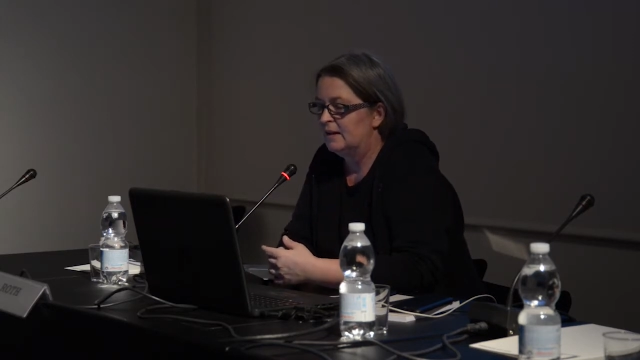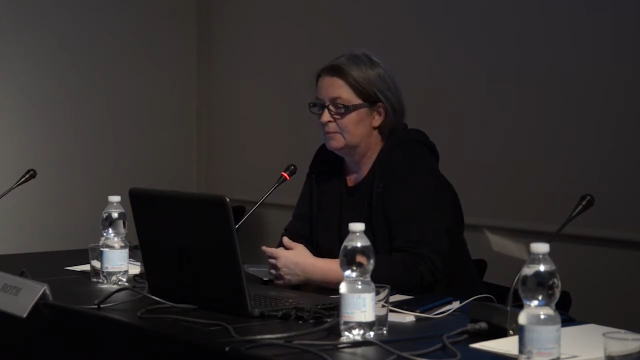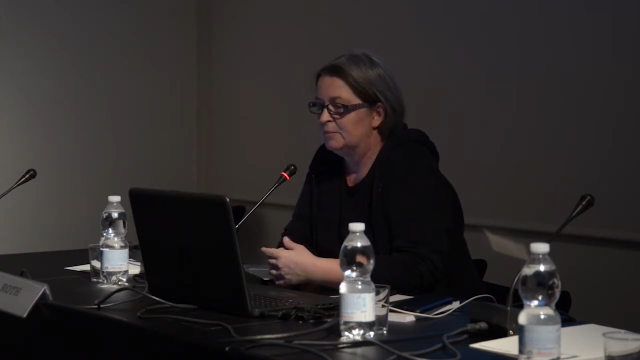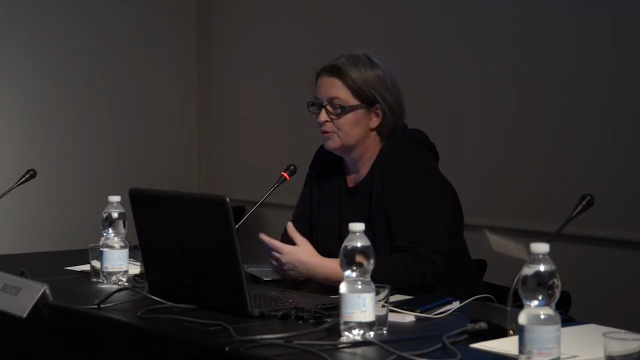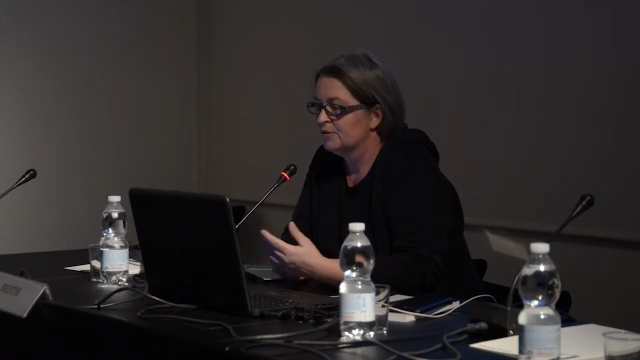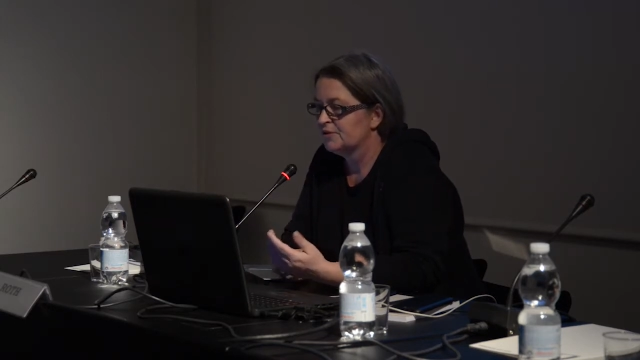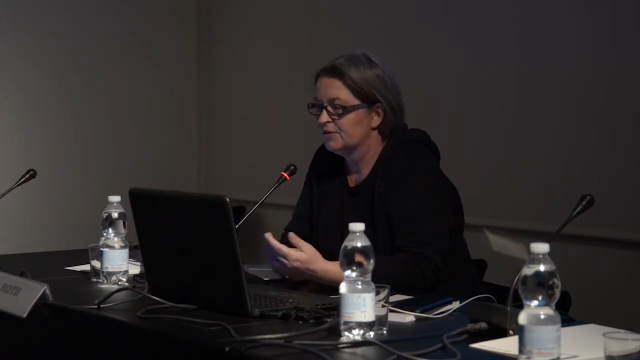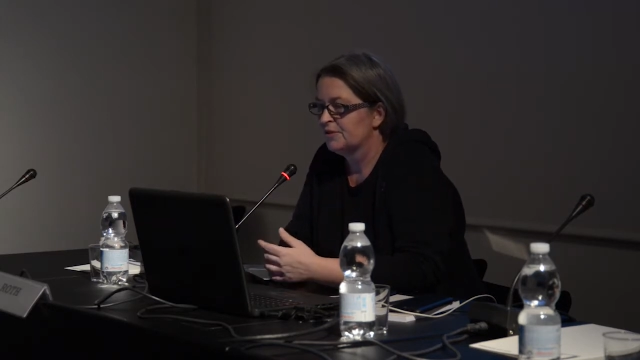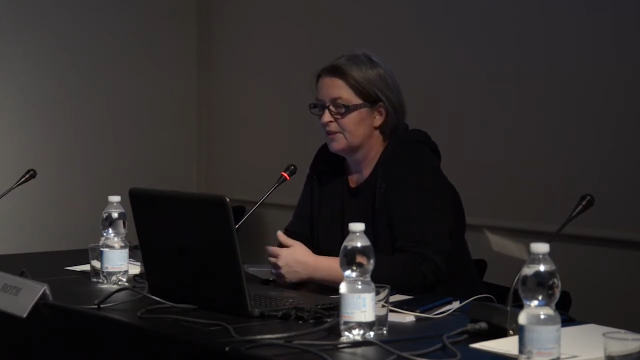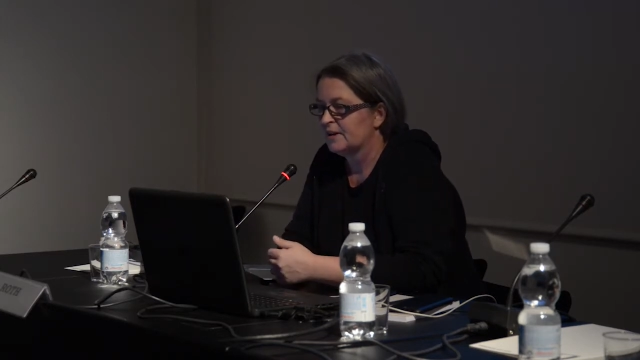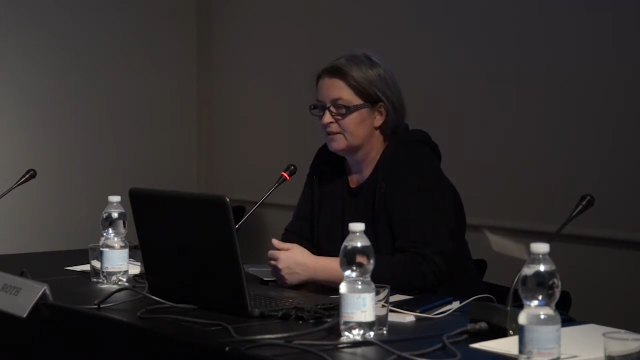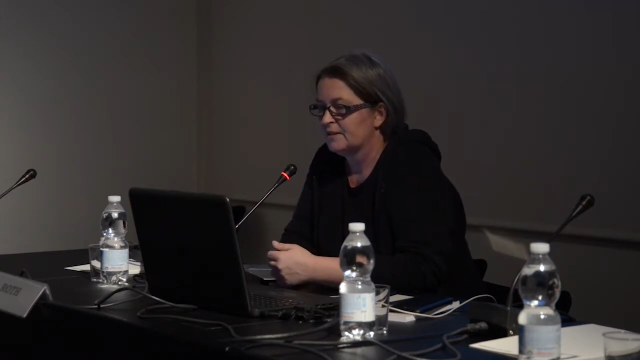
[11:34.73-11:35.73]

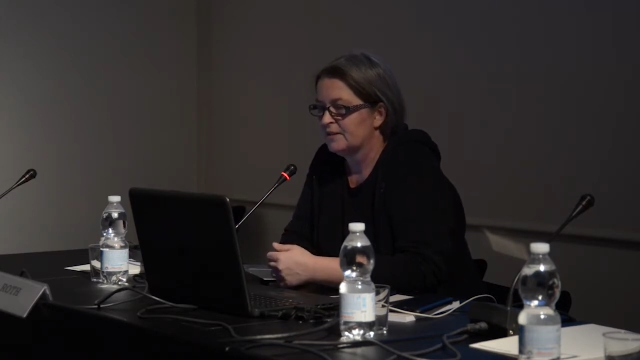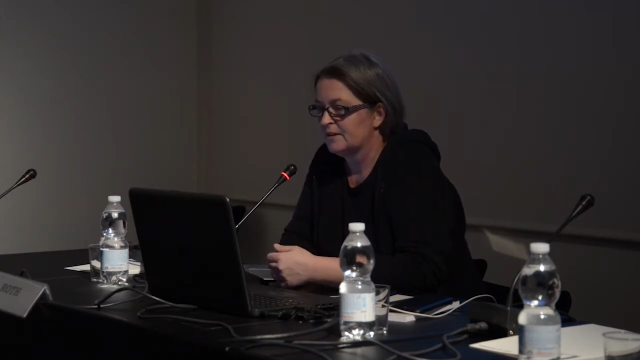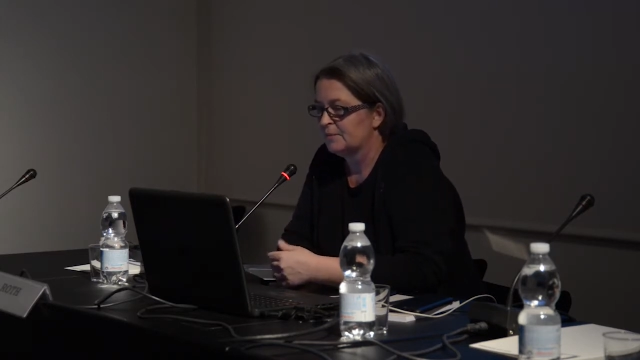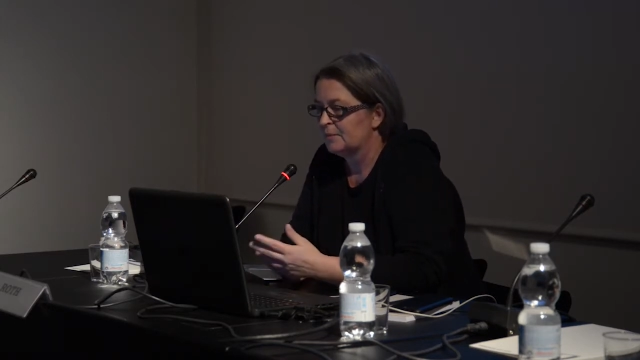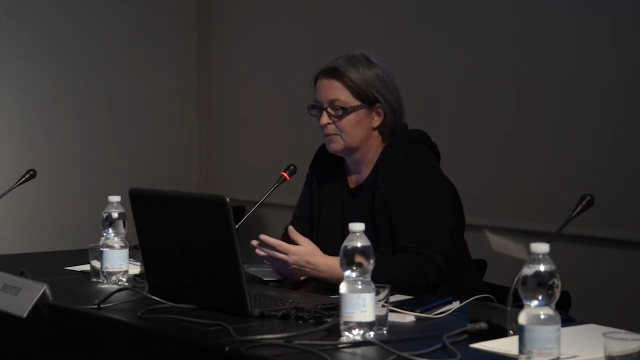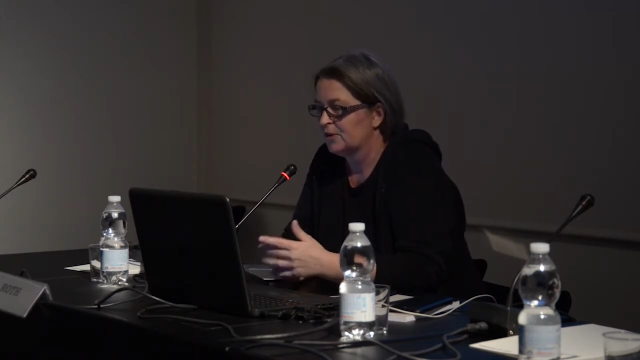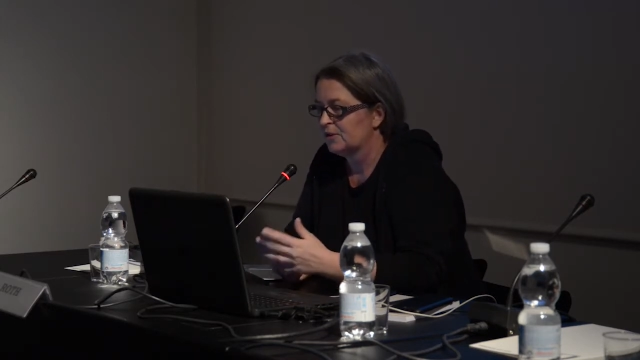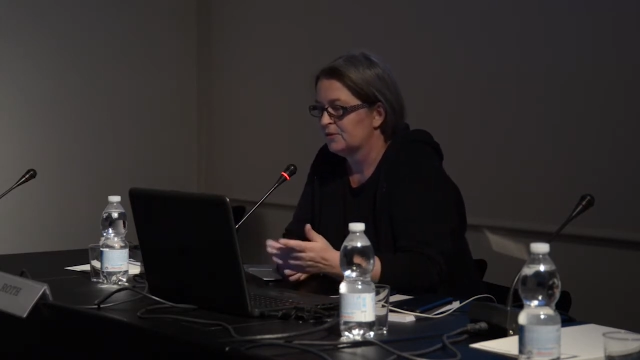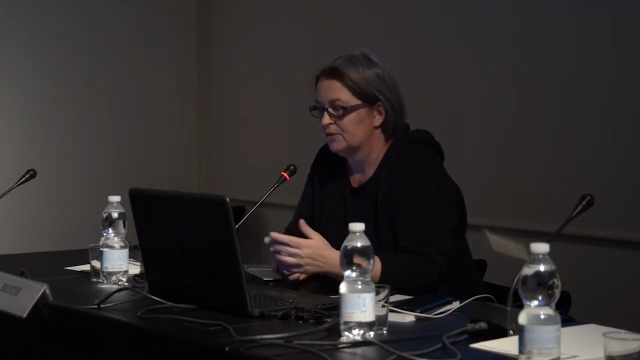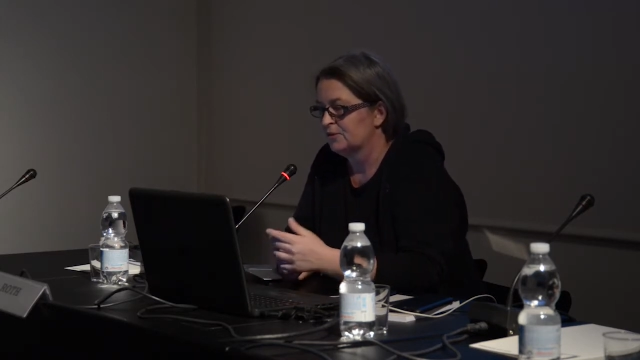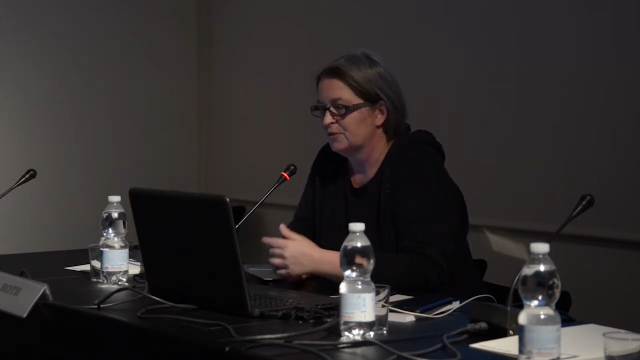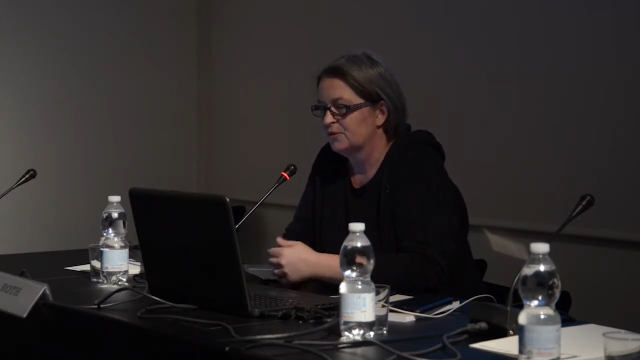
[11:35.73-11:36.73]
poster that I'm going
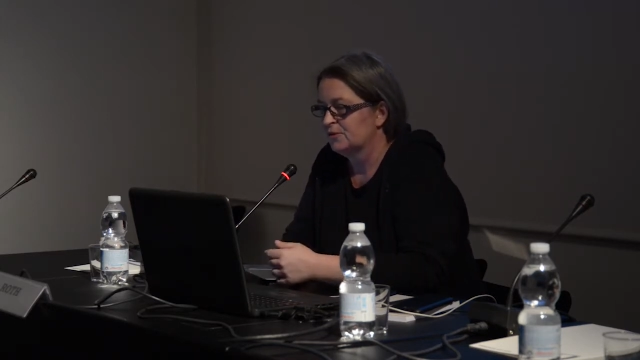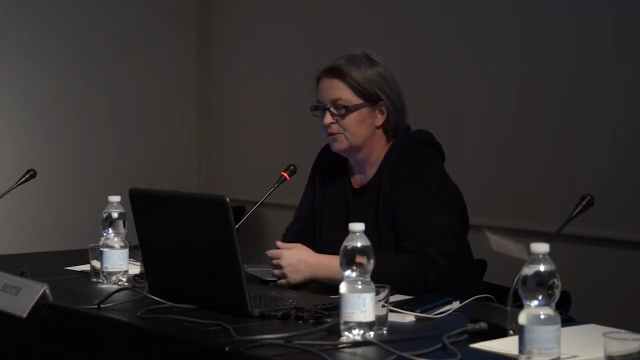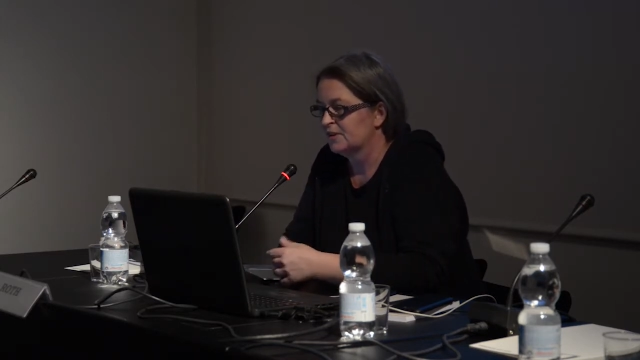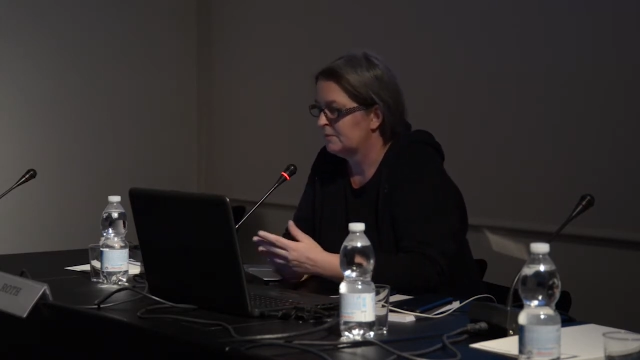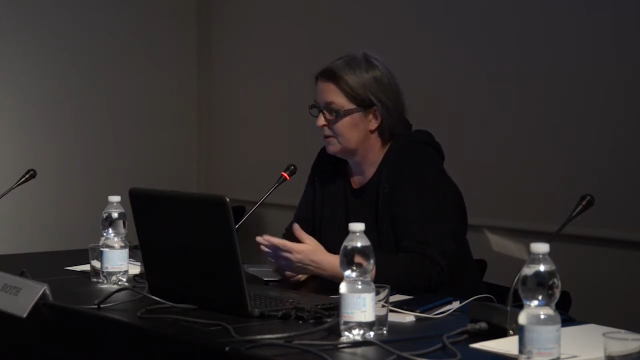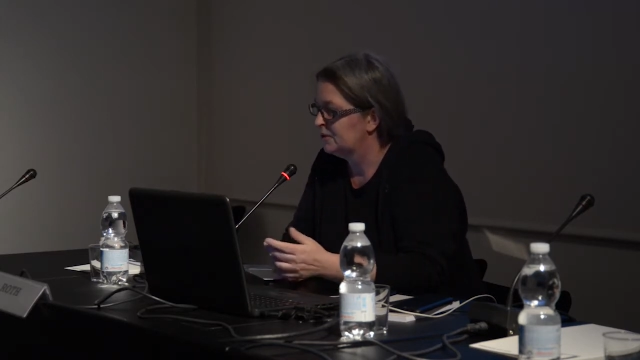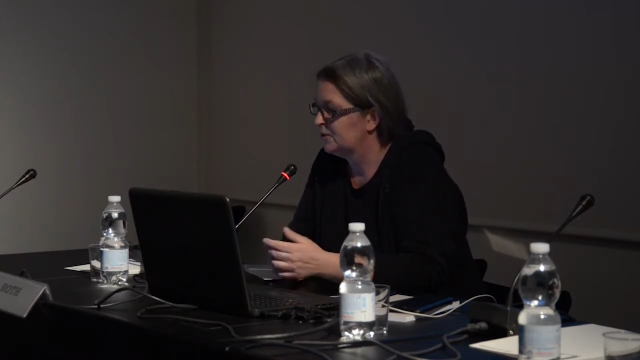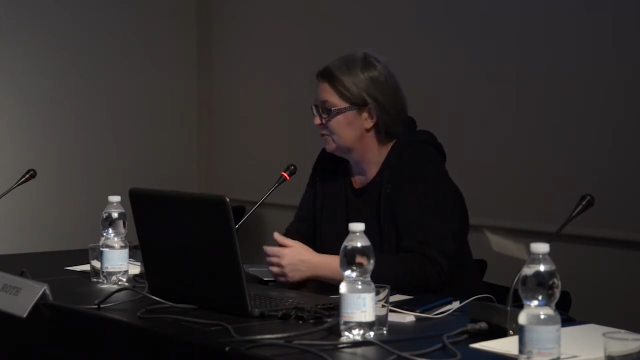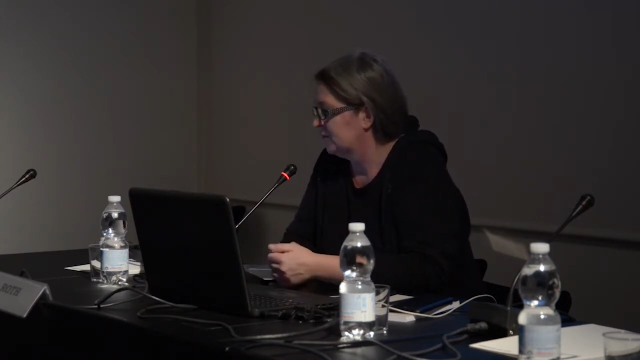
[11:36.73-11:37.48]
to explain to you